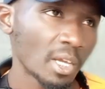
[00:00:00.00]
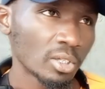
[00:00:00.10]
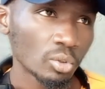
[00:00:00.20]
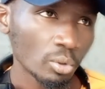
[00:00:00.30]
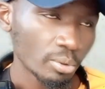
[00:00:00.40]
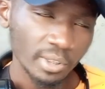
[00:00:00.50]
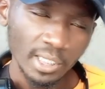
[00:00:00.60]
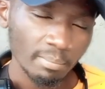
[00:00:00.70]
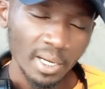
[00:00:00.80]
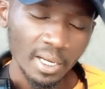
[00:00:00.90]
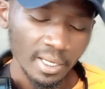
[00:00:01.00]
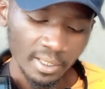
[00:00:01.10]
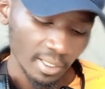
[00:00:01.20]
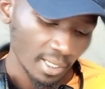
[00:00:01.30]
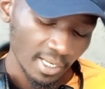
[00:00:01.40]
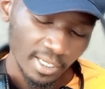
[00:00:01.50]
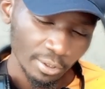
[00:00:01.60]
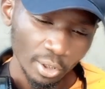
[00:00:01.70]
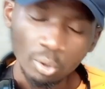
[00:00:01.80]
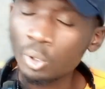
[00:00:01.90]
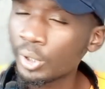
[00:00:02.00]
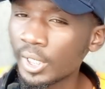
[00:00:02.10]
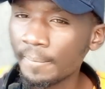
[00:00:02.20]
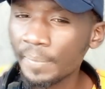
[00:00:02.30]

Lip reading: So you start by learning the chord,